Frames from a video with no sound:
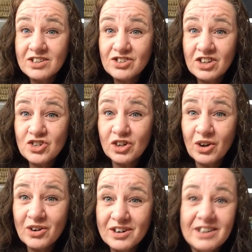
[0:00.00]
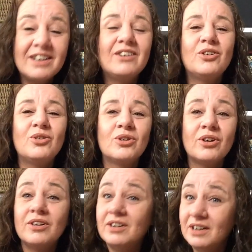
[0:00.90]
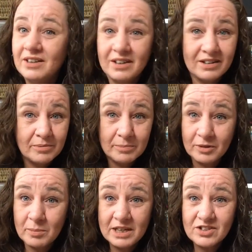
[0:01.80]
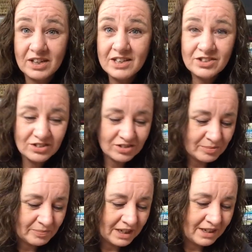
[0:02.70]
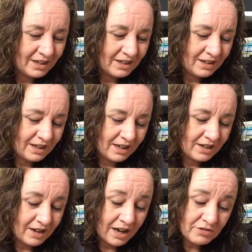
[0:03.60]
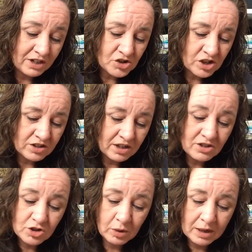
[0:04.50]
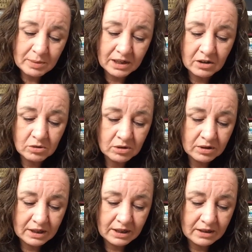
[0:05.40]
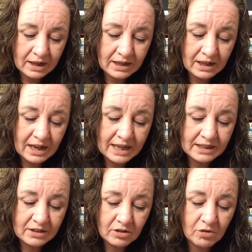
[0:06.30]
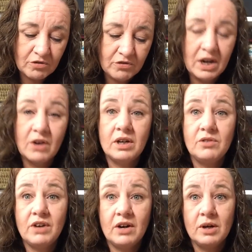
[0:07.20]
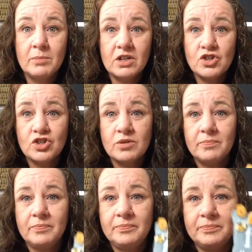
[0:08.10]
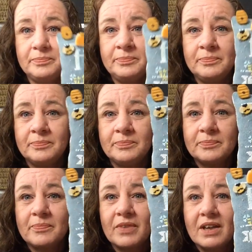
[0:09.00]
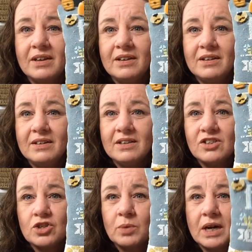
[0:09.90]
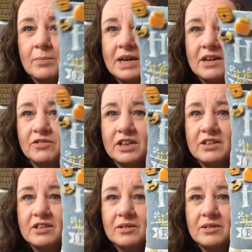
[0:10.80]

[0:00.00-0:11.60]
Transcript: Stitch Along, or the Bee's Knees. And I finished it into a pillow and I like it very, very much. This is what I made of it.